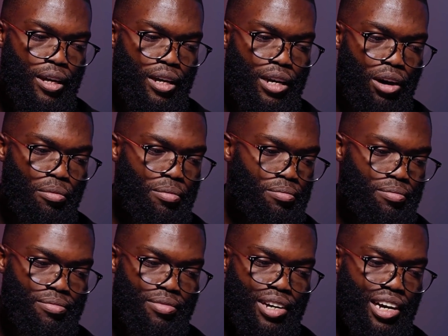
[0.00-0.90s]
Now,
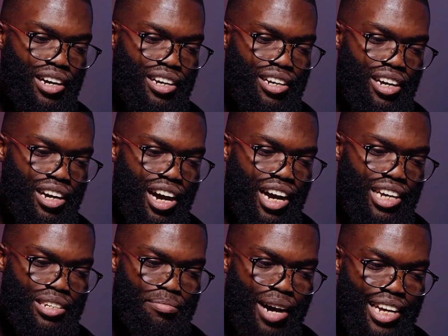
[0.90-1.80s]

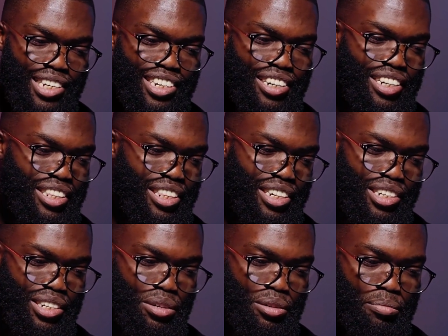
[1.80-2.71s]
as I'm answering
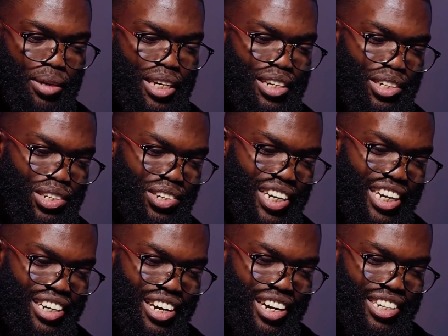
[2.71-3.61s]
this, you'll begin to
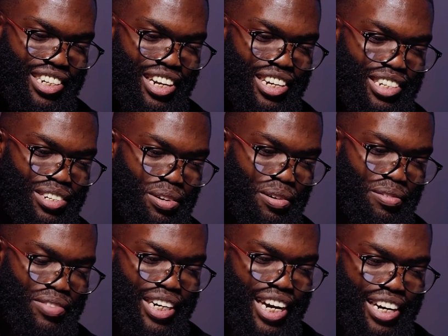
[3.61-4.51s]
get a sense
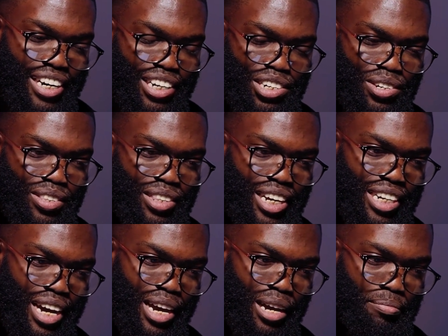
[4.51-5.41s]
of the direction that
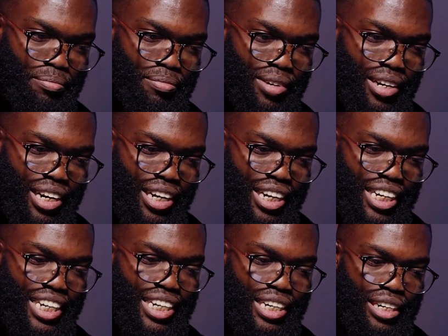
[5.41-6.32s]
I am
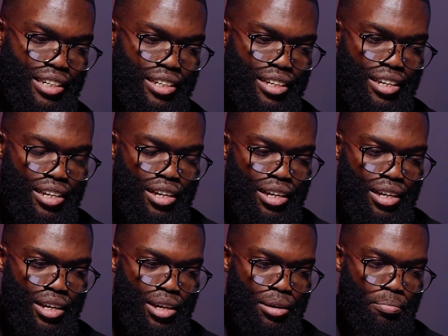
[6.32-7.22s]
leaning.
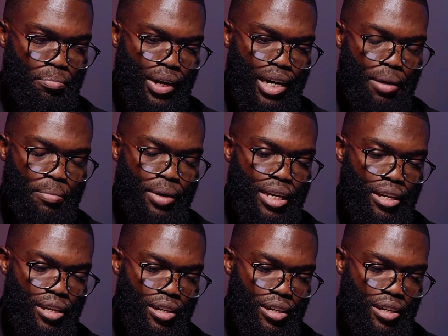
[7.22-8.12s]
But let
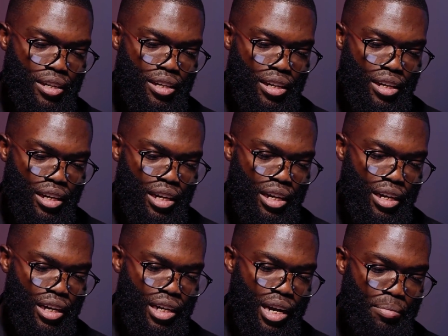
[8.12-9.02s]
me,
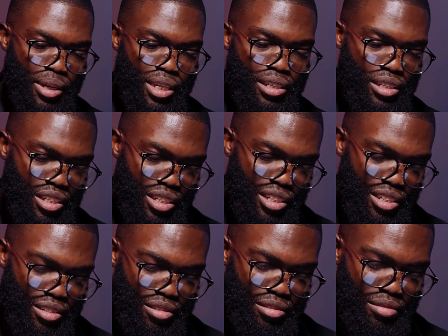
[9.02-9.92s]
let me just